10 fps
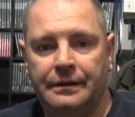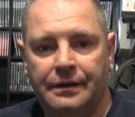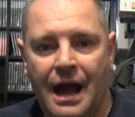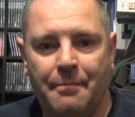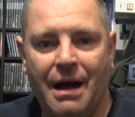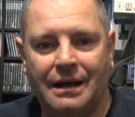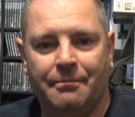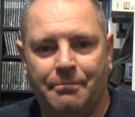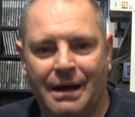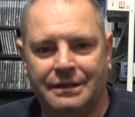Right,
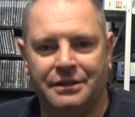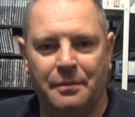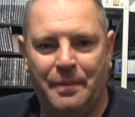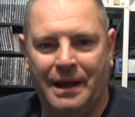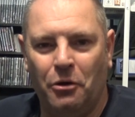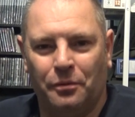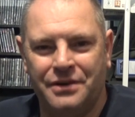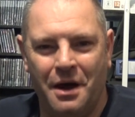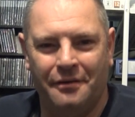back to the pickups now.